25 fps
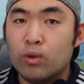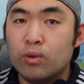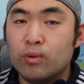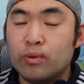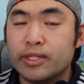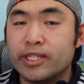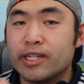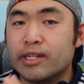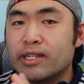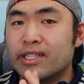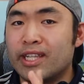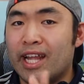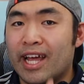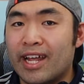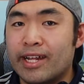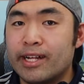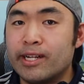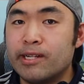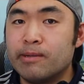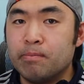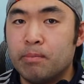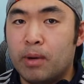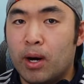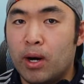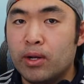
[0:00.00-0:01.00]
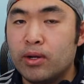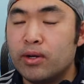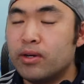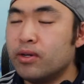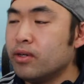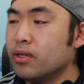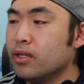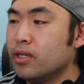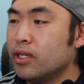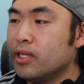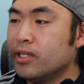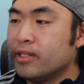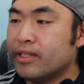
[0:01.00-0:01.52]
which is slightly smaller
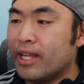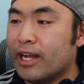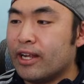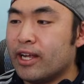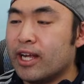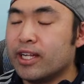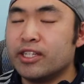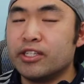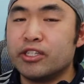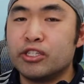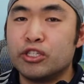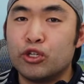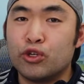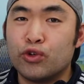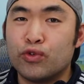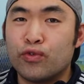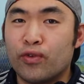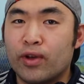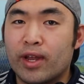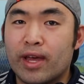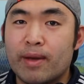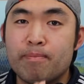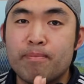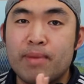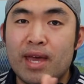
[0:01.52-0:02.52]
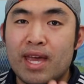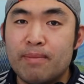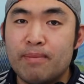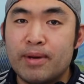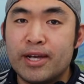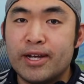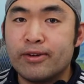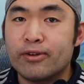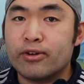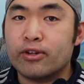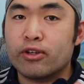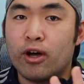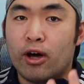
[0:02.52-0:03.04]
that you guys can use for like
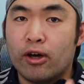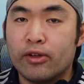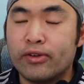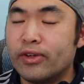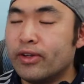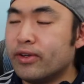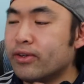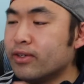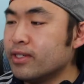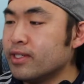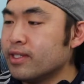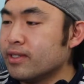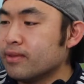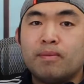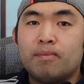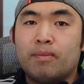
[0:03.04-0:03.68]
babies or toddlers.